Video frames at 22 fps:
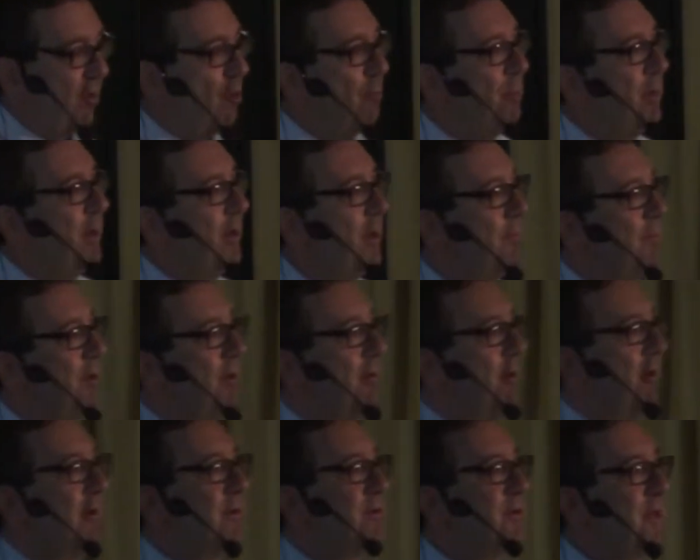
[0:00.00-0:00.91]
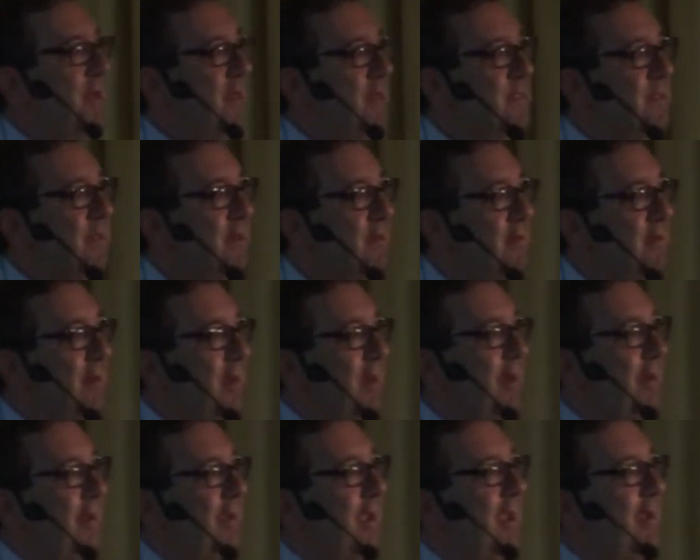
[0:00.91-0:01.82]
up your ArcGIS Online
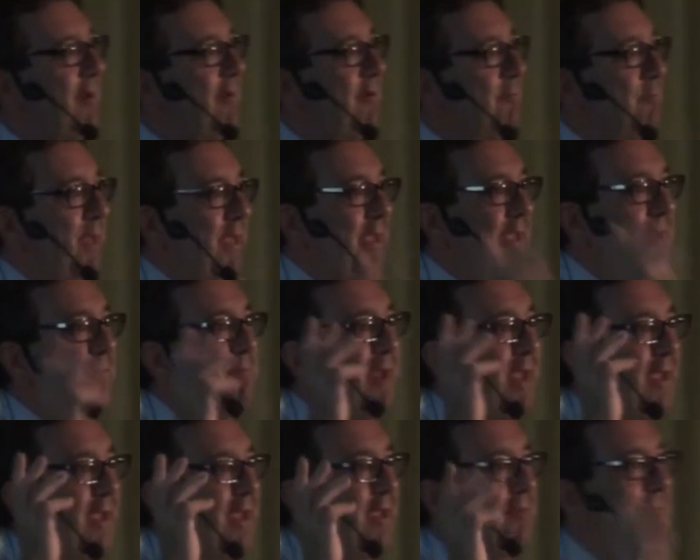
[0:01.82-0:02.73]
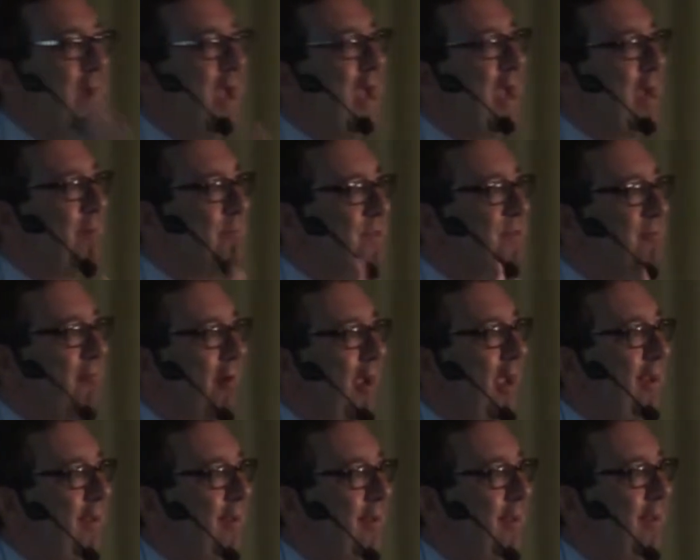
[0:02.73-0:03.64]
account and begin making maps, right?
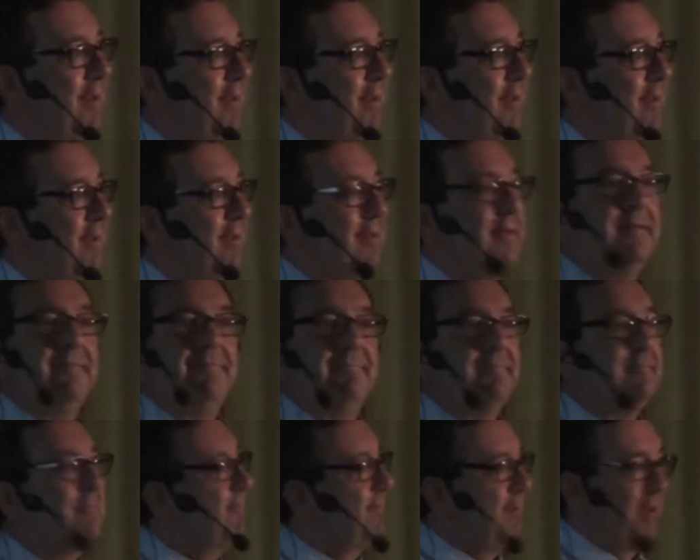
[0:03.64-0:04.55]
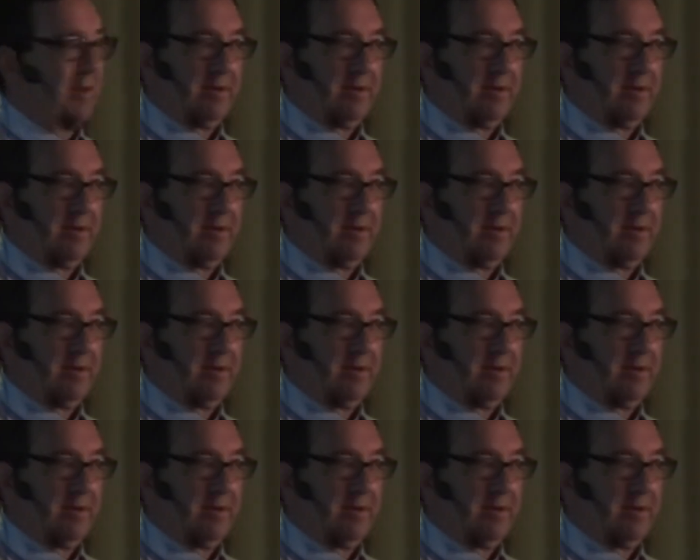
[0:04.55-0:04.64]
No.